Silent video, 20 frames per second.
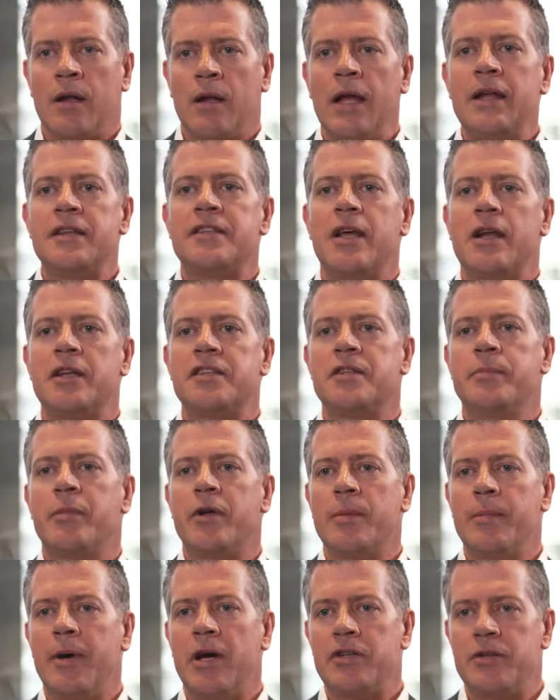Glen, tell us a
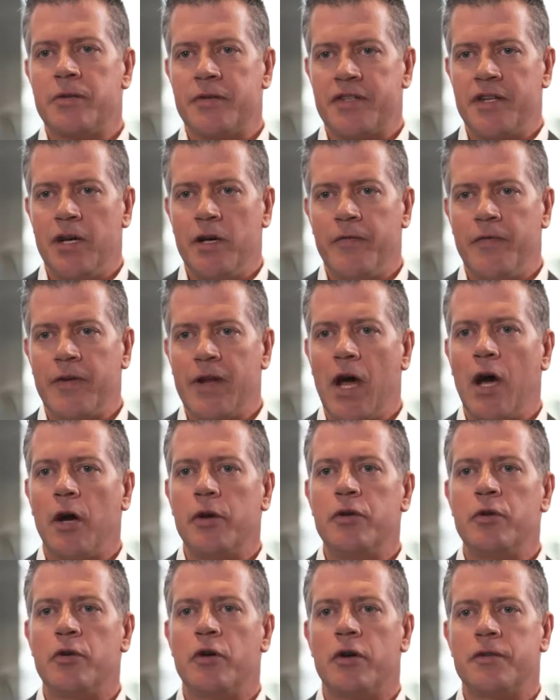bit about yourself and
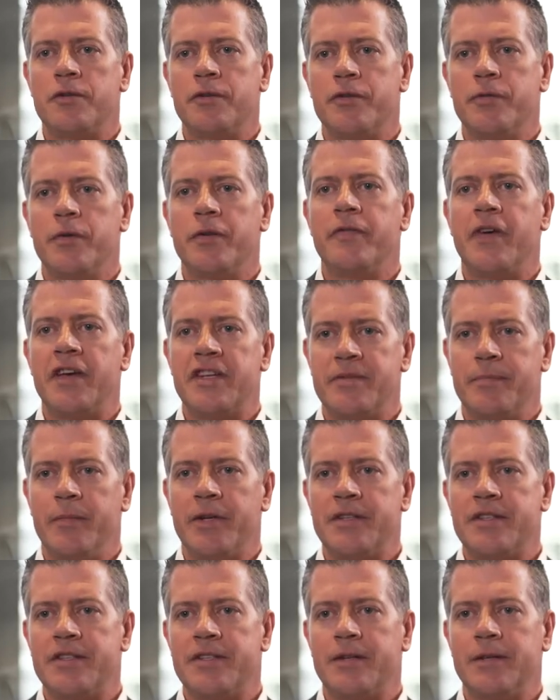how you got into
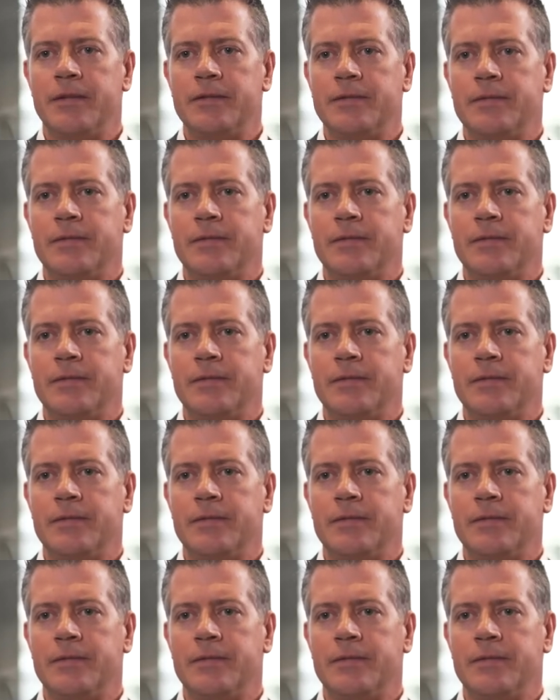investments.